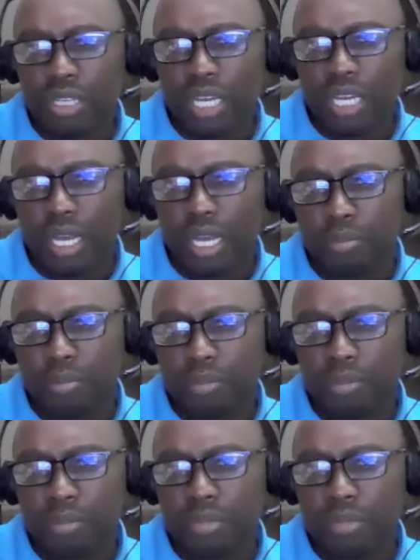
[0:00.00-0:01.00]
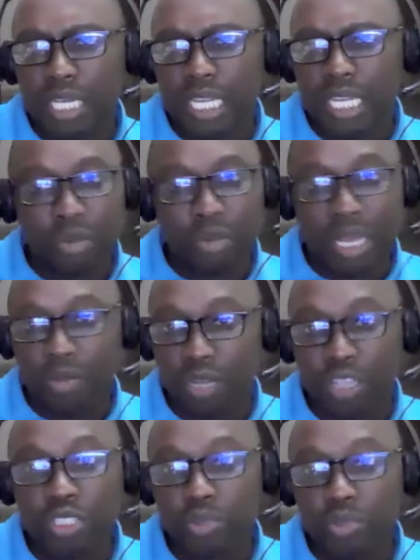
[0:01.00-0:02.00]
and where we
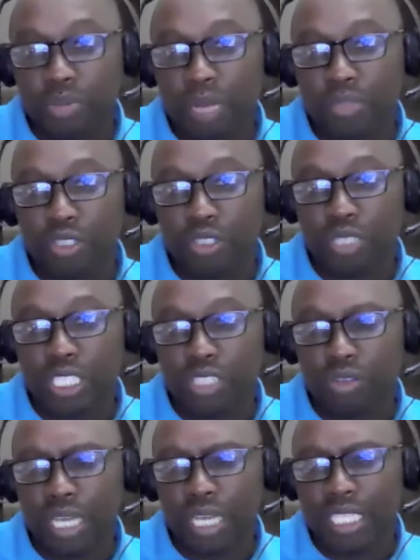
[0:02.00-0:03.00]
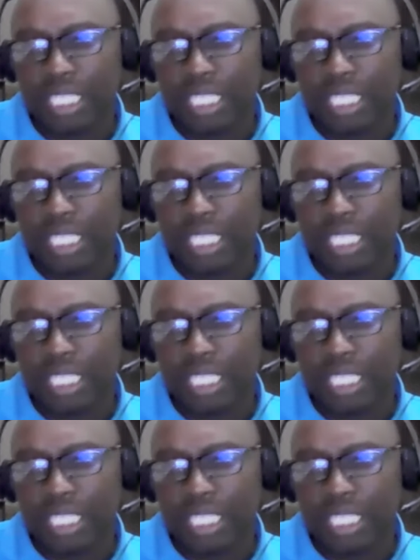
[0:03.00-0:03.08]
are also probably doing it right.